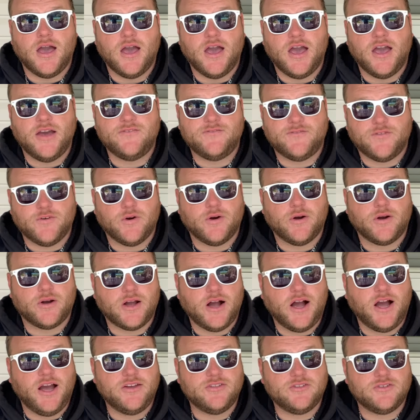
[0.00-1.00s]
And for a
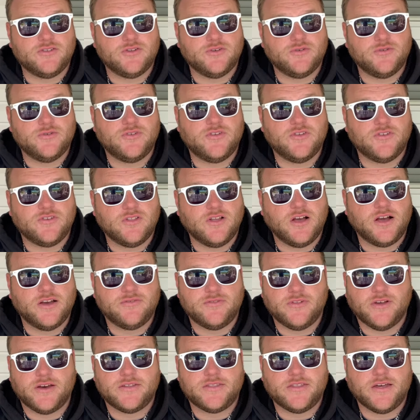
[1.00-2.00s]
guy to lose his
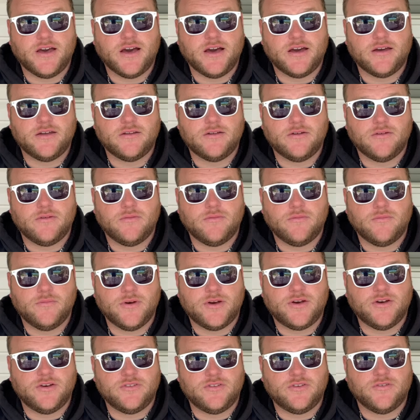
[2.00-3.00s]
life like that
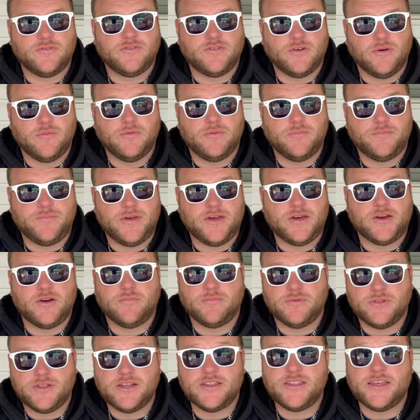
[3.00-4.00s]
because of someone being
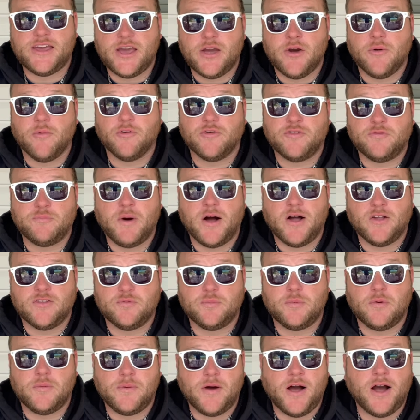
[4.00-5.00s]
completely
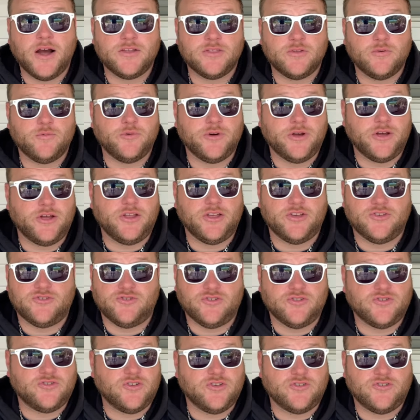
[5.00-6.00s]
irresponsible behind the wheel is
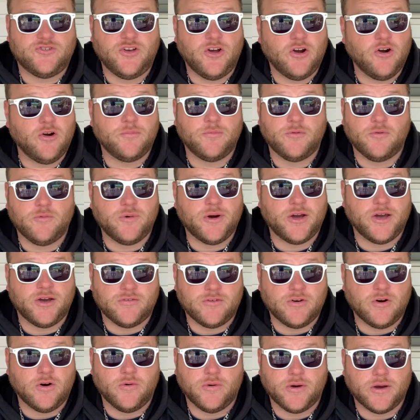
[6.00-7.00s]
just a terrible way
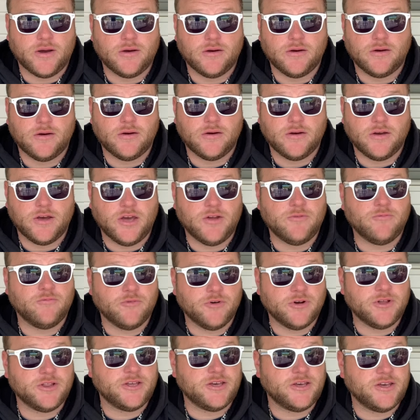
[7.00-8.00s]
of going. It
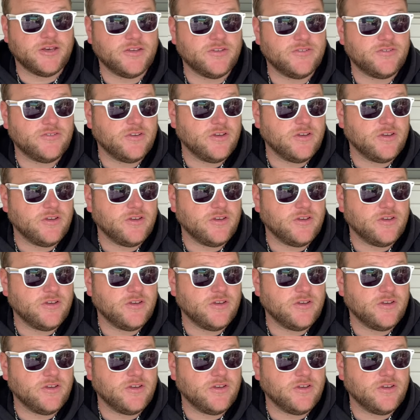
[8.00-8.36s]
really is.